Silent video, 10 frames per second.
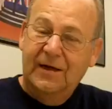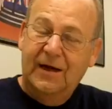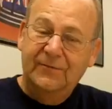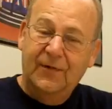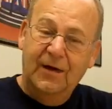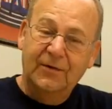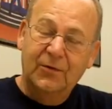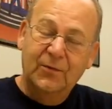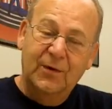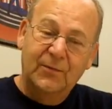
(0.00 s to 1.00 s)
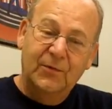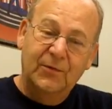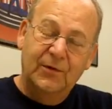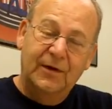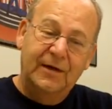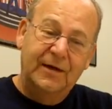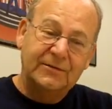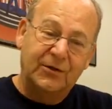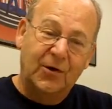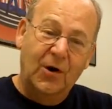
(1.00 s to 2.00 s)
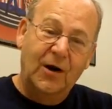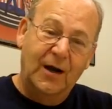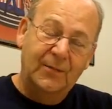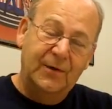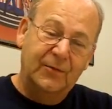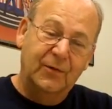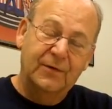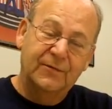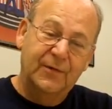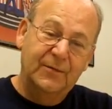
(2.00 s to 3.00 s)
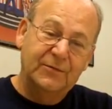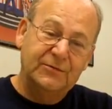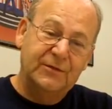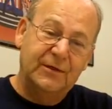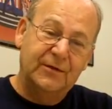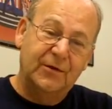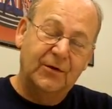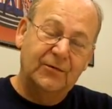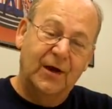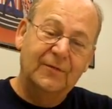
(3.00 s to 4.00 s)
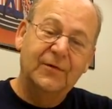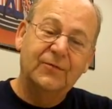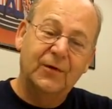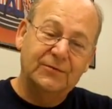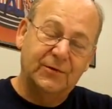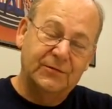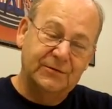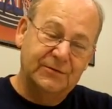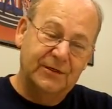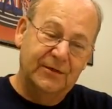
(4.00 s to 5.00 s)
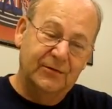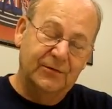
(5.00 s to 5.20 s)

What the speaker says: I fondly remember as a car hop at one of the famous drive-in restaurants in St.